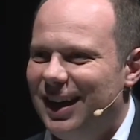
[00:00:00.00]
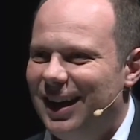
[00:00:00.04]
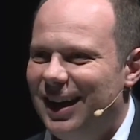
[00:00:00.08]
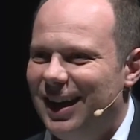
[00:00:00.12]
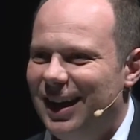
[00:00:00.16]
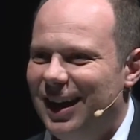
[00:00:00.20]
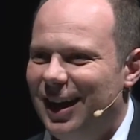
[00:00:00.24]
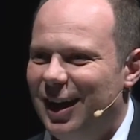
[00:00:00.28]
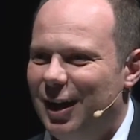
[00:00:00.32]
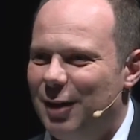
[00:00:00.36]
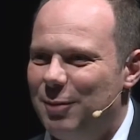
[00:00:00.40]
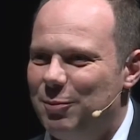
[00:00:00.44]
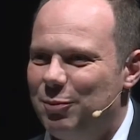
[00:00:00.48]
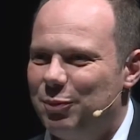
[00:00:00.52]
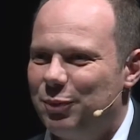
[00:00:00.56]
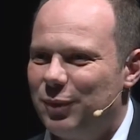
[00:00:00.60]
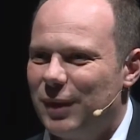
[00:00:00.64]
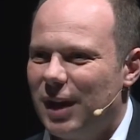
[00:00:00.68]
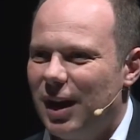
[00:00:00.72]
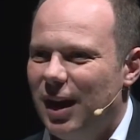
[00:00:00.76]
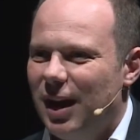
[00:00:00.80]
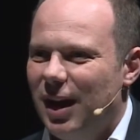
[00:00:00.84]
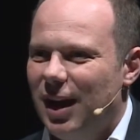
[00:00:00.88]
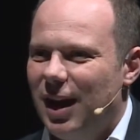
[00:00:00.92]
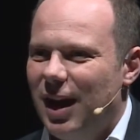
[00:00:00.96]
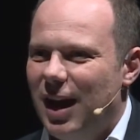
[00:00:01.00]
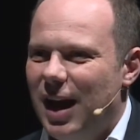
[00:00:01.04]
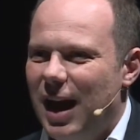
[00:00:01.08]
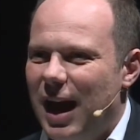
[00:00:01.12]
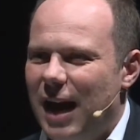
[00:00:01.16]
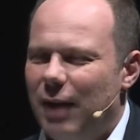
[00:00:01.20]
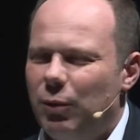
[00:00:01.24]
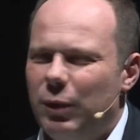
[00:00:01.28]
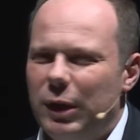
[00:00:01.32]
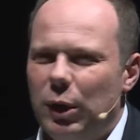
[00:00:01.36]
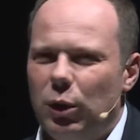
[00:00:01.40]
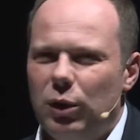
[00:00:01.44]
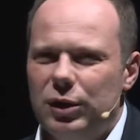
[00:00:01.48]

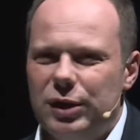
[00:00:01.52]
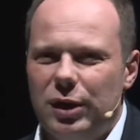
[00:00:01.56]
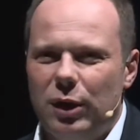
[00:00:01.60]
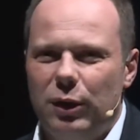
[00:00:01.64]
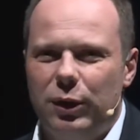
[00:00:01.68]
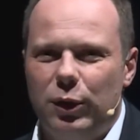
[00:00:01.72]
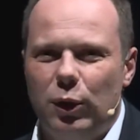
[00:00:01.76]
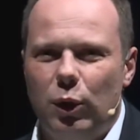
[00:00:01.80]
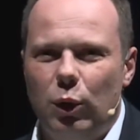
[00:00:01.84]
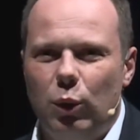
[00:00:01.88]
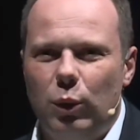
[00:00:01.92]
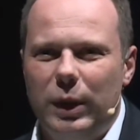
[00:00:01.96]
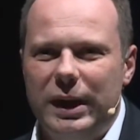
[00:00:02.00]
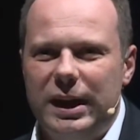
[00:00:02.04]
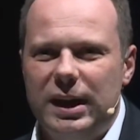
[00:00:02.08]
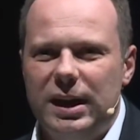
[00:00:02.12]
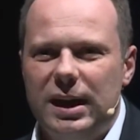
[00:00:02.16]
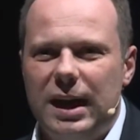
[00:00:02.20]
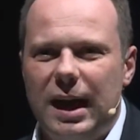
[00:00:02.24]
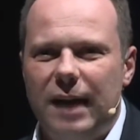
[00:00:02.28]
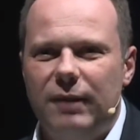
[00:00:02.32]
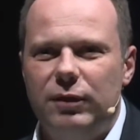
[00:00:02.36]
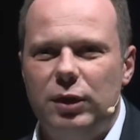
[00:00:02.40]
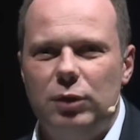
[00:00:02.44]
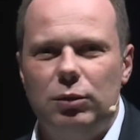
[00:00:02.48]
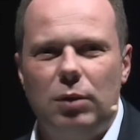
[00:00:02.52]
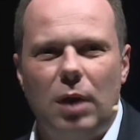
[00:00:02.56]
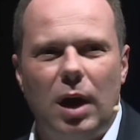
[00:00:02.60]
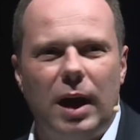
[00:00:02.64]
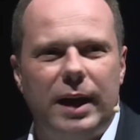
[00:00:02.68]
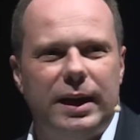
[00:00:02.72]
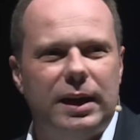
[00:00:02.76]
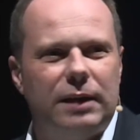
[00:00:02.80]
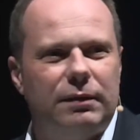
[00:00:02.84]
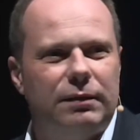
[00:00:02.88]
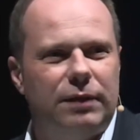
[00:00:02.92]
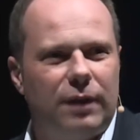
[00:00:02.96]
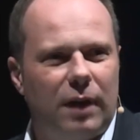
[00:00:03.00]
And we also thought we didn't have the right
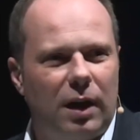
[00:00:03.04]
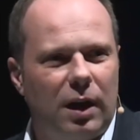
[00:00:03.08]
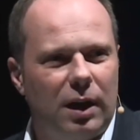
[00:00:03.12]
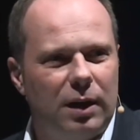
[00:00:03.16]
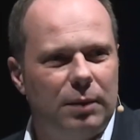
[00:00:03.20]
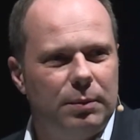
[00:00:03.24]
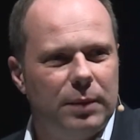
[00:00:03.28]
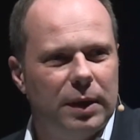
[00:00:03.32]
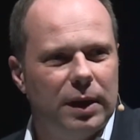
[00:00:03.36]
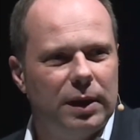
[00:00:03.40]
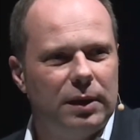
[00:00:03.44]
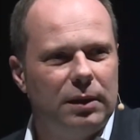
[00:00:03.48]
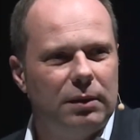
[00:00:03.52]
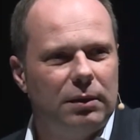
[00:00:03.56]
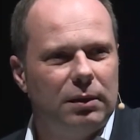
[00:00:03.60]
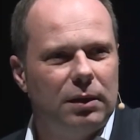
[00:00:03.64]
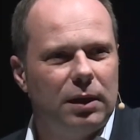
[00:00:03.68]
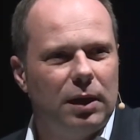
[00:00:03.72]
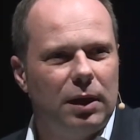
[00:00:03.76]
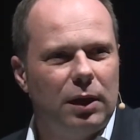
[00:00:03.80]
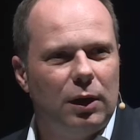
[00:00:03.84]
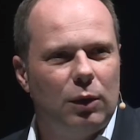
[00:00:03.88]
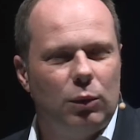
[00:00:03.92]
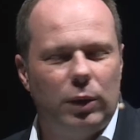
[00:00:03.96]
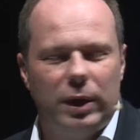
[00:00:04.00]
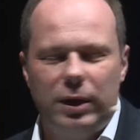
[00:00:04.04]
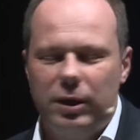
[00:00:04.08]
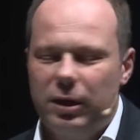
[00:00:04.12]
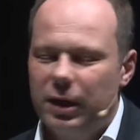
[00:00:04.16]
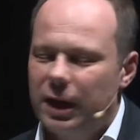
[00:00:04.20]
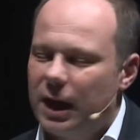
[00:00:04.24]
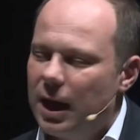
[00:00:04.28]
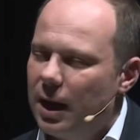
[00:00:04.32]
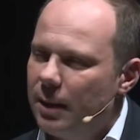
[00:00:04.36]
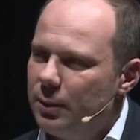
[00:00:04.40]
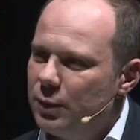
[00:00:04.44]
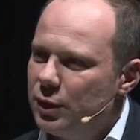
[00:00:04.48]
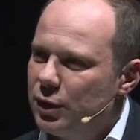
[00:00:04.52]
environment, whether it
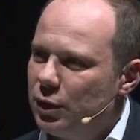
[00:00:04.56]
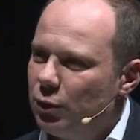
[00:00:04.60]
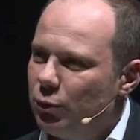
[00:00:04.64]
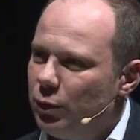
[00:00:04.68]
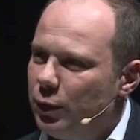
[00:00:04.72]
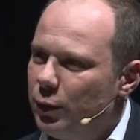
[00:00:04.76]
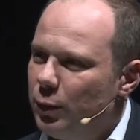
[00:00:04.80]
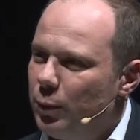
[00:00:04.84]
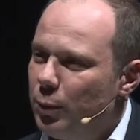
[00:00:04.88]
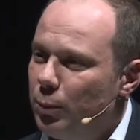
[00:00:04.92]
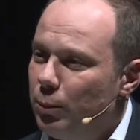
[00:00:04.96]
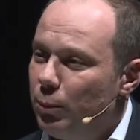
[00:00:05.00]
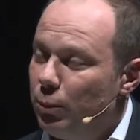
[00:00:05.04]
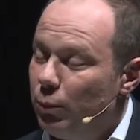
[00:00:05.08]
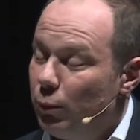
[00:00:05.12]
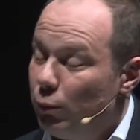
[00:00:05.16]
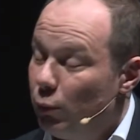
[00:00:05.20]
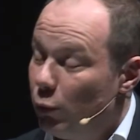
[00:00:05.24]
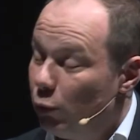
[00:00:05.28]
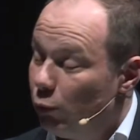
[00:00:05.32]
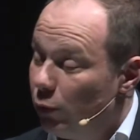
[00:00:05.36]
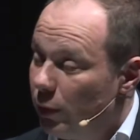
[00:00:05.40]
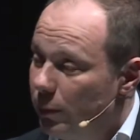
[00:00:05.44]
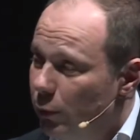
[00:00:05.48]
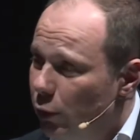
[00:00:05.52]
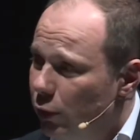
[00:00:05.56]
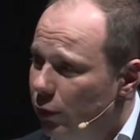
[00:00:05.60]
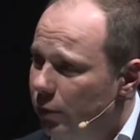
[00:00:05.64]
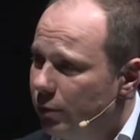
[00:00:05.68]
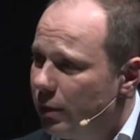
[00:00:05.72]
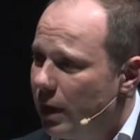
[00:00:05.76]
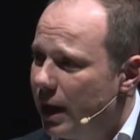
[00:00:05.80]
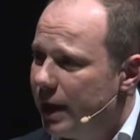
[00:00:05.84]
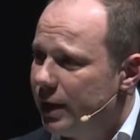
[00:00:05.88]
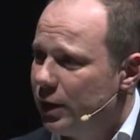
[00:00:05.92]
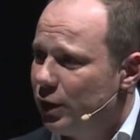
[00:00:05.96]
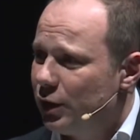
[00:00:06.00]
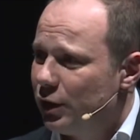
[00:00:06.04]
comes to
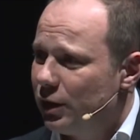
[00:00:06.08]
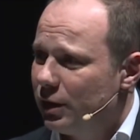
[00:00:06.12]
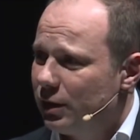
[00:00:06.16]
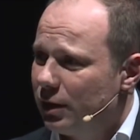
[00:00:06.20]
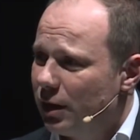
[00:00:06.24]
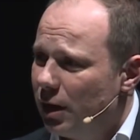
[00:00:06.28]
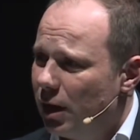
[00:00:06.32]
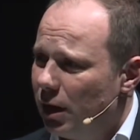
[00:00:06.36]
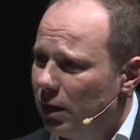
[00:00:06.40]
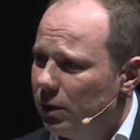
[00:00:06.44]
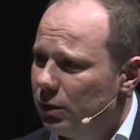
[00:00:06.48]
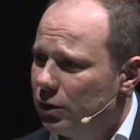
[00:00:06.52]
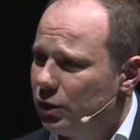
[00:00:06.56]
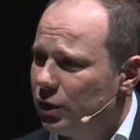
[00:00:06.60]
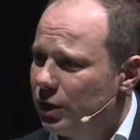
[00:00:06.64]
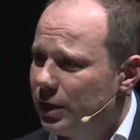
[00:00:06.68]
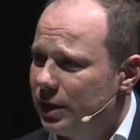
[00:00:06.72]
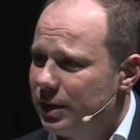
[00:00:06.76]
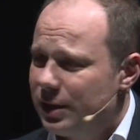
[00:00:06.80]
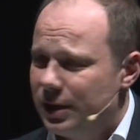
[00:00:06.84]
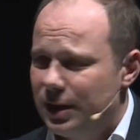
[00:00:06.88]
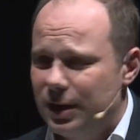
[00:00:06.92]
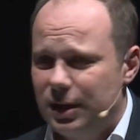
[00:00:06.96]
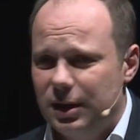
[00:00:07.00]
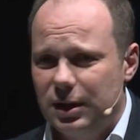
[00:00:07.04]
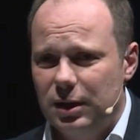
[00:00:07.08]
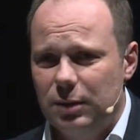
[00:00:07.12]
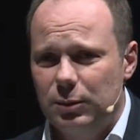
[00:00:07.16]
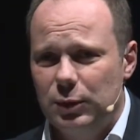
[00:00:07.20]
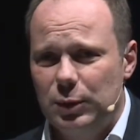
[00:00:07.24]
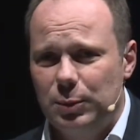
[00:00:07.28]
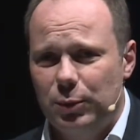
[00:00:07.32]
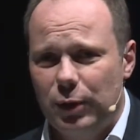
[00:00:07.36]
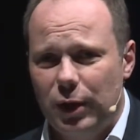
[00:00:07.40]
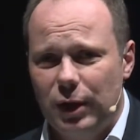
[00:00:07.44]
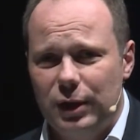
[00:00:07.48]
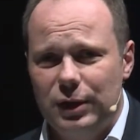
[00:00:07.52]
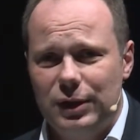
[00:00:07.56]
remuneration, culture, systems,
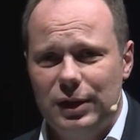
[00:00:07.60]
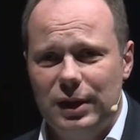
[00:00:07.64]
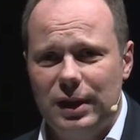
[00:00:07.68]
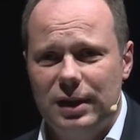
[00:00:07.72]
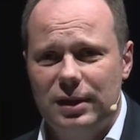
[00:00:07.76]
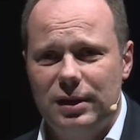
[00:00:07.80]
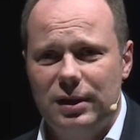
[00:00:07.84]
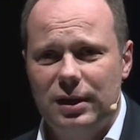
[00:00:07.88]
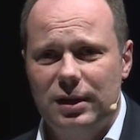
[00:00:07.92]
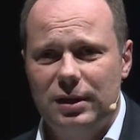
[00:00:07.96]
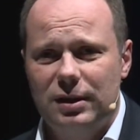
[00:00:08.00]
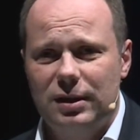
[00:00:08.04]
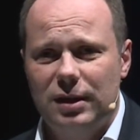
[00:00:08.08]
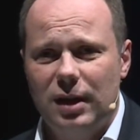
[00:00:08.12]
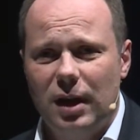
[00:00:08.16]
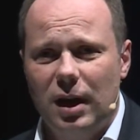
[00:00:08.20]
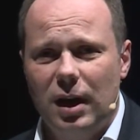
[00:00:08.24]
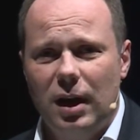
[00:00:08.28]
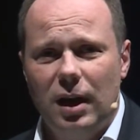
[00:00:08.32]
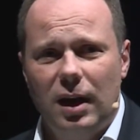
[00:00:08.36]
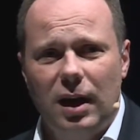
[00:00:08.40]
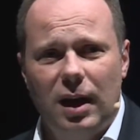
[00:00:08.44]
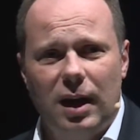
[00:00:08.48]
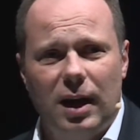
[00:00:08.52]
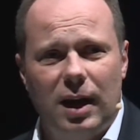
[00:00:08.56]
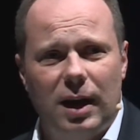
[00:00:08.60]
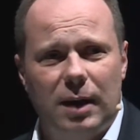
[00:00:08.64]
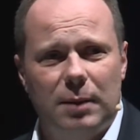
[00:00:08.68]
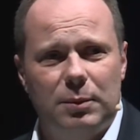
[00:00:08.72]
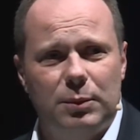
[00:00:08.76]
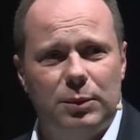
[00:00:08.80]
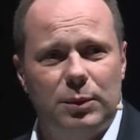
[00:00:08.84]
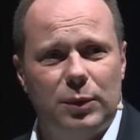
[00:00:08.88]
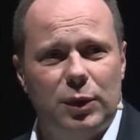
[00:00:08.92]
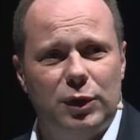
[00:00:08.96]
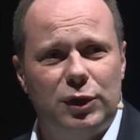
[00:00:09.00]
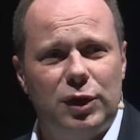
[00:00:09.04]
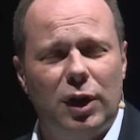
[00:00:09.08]
processes,
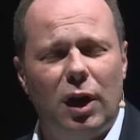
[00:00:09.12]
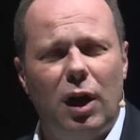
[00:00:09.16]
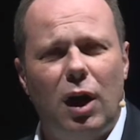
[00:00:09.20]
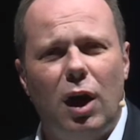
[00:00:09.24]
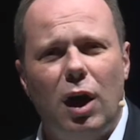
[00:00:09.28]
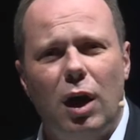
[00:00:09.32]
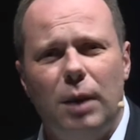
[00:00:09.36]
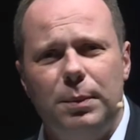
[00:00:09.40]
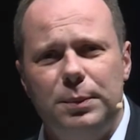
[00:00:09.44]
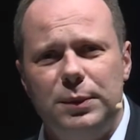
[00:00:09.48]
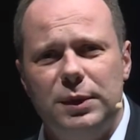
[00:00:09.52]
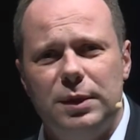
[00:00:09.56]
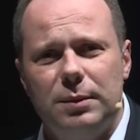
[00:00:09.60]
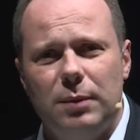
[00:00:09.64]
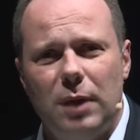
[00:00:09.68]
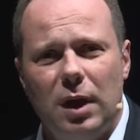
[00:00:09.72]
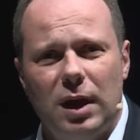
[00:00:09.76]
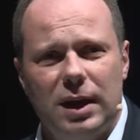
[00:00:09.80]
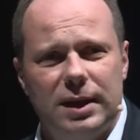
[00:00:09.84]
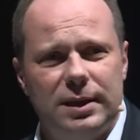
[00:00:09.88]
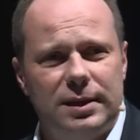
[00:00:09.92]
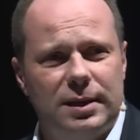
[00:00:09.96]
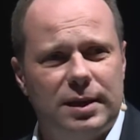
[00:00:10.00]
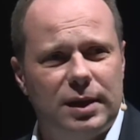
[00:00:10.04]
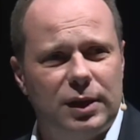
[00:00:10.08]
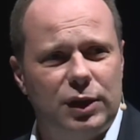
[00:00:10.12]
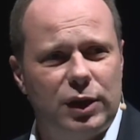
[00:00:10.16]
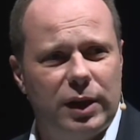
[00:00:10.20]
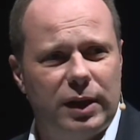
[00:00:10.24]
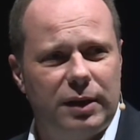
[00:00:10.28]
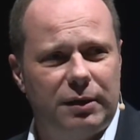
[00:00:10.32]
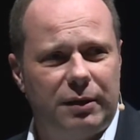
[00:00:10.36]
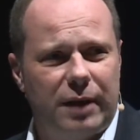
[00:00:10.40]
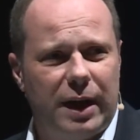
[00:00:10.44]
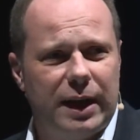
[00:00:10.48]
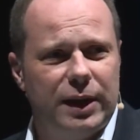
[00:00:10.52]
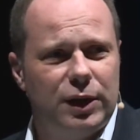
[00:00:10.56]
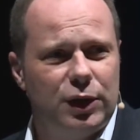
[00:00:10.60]
to optimise the
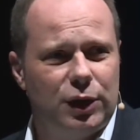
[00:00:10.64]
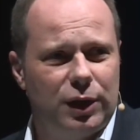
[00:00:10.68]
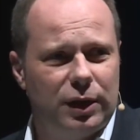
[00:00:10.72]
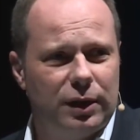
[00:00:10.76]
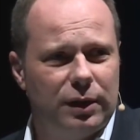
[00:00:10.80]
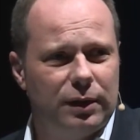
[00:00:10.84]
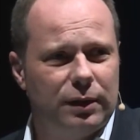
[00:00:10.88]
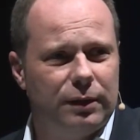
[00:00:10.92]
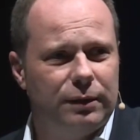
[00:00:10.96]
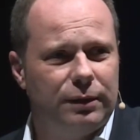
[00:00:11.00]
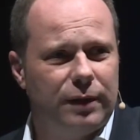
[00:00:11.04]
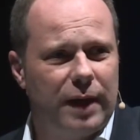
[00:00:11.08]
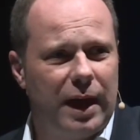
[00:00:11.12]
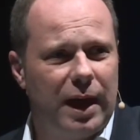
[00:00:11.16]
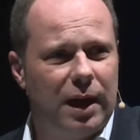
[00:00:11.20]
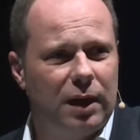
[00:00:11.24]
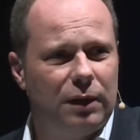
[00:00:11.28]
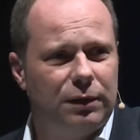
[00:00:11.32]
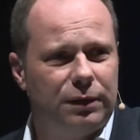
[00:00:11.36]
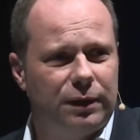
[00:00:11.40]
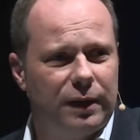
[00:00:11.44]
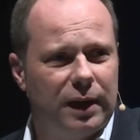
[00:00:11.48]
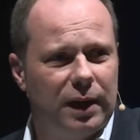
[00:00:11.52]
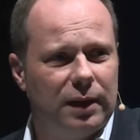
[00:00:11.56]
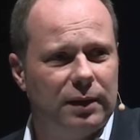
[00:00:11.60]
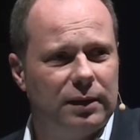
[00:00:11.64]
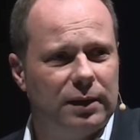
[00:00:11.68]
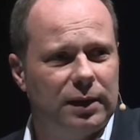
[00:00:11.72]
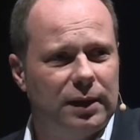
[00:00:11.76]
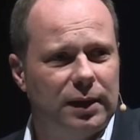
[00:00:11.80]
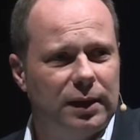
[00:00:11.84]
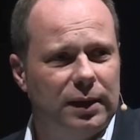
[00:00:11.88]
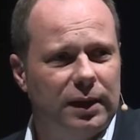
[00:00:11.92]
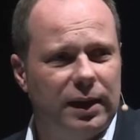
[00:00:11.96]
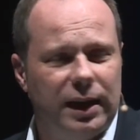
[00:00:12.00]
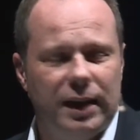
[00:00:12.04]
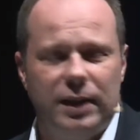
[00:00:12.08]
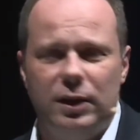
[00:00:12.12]
generation of alpha
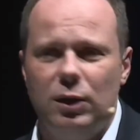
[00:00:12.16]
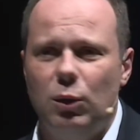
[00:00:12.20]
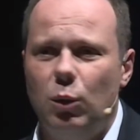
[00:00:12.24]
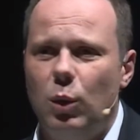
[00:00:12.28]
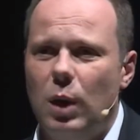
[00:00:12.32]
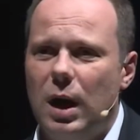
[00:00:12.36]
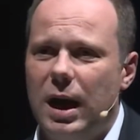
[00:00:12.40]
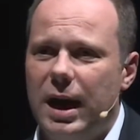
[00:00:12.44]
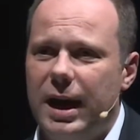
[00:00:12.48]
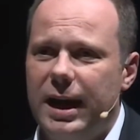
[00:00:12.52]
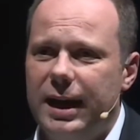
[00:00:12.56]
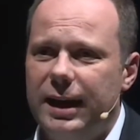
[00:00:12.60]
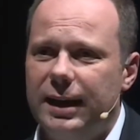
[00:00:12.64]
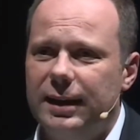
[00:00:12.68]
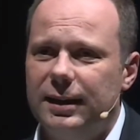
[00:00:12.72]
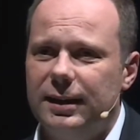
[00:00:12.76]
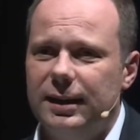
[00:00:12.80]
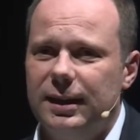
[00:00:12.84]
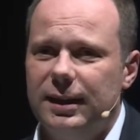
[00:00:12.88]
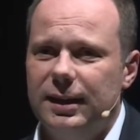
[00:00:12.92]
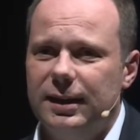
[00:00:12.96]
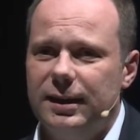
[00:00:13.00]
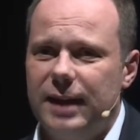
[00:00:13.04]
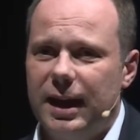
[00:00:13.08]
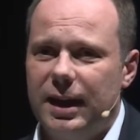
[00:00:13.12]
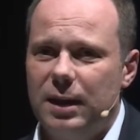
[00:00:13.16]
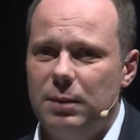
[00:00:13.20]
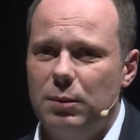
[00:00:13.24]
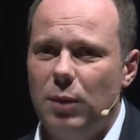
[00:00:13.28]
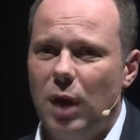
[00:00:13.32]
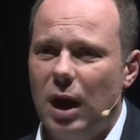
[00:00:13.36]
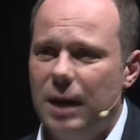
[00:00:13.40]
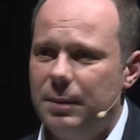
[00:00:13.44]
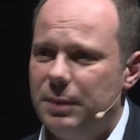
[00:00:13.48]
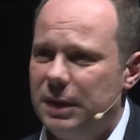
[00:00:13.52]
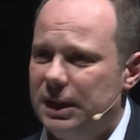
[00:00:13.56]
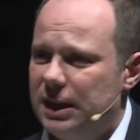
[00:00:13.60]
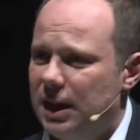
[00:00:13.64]
in the way that it
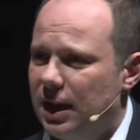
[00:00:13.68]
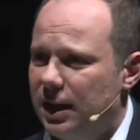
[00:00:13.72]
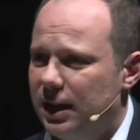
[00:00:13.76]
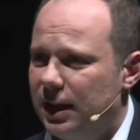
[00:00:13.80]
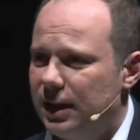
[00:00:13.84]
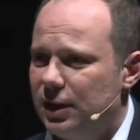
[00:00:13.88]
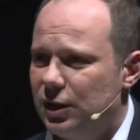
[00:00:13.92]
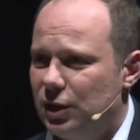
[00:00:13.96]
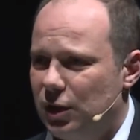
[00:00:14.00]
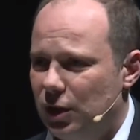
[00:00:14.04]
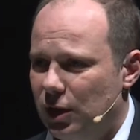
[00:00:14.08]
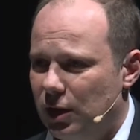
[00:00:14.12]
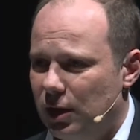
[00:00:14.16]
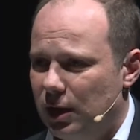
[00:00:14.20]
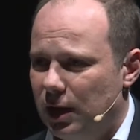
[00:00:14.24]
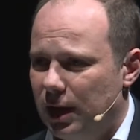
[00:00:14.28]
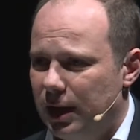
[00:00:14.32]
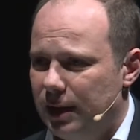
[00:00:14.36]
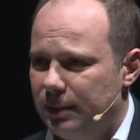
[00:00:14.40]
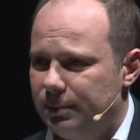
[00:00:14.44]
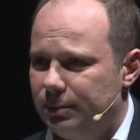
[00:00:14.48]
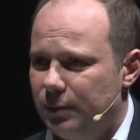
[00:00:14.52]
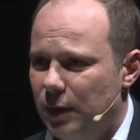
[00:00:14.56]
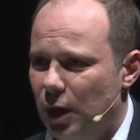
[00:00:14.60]
might be done externally.